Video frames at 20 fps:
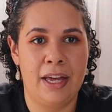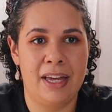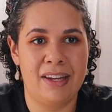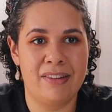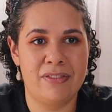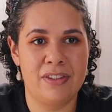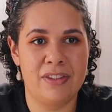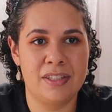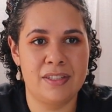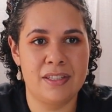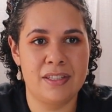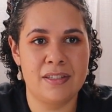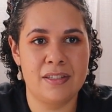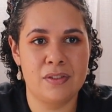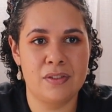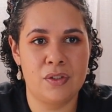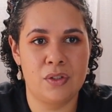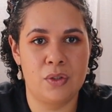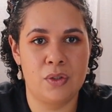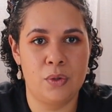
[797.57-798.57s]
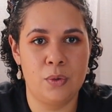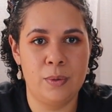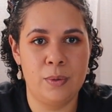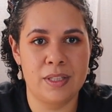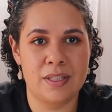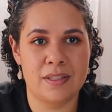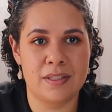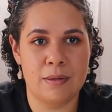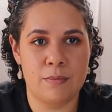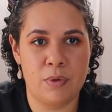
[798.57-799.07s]
If this isn't you,
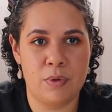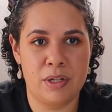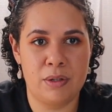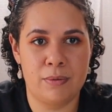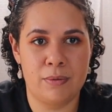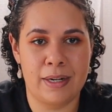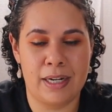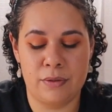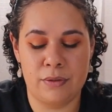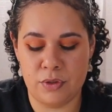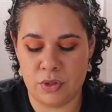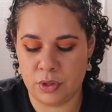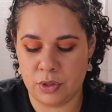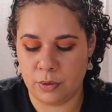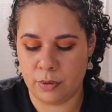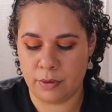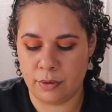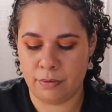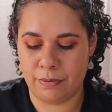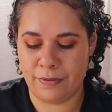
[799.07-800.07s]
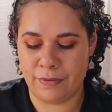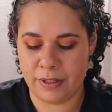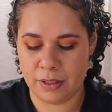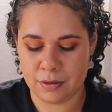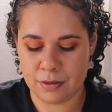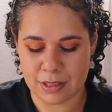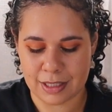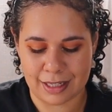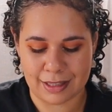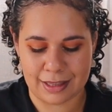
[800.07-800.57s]
it's someone around you who
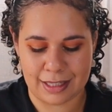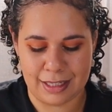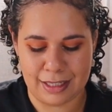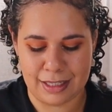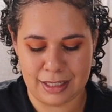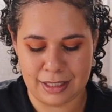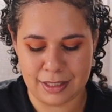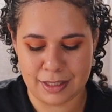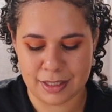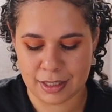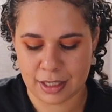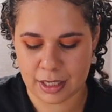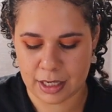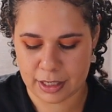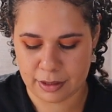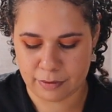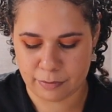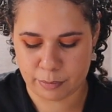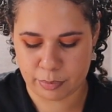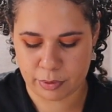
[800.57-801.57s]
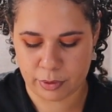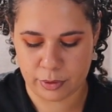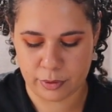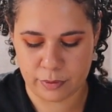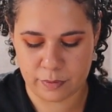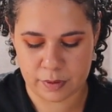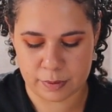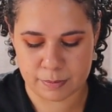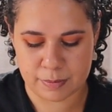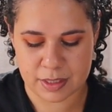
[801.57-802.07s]
feels like they need to kind of
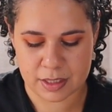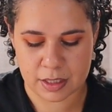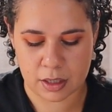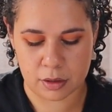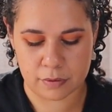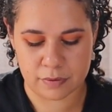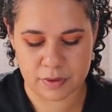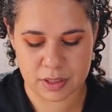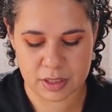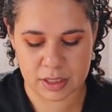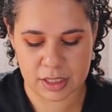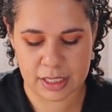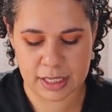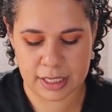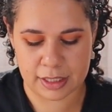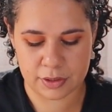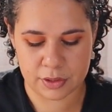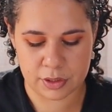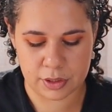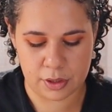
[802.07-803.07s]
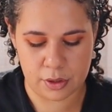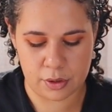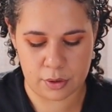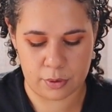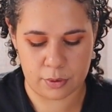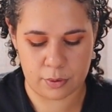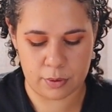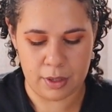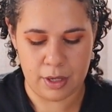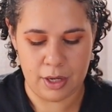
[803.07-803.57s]
prove themselves to get to
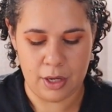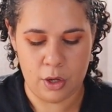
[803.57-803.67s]
you.